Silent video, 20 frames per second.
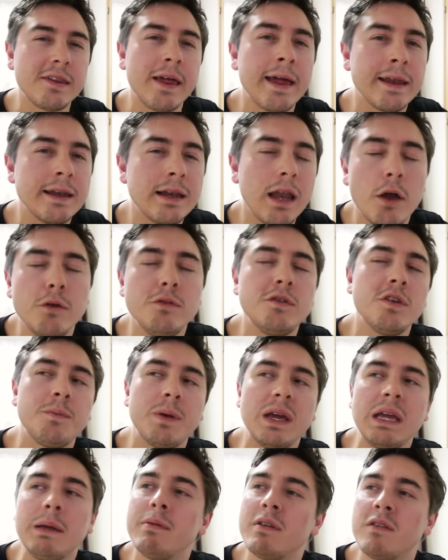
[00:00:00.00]
then, loads of
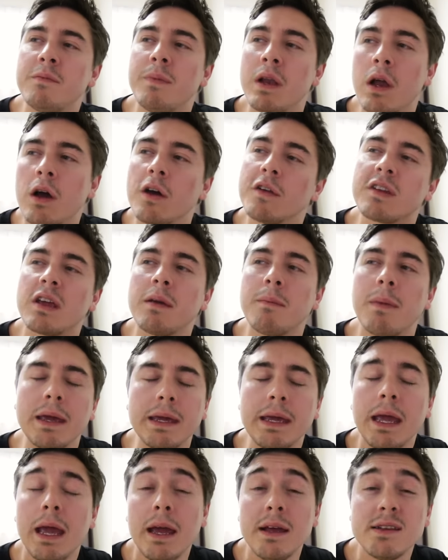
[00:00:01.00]
people have been asking
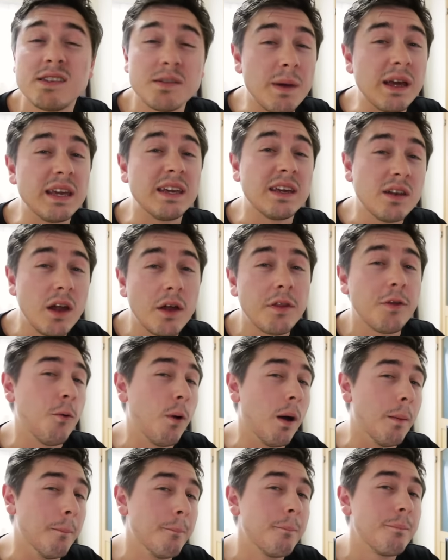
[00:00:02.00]
me to make another
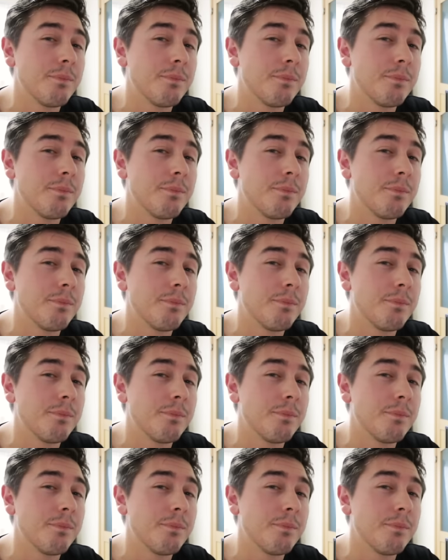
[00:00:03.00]
one.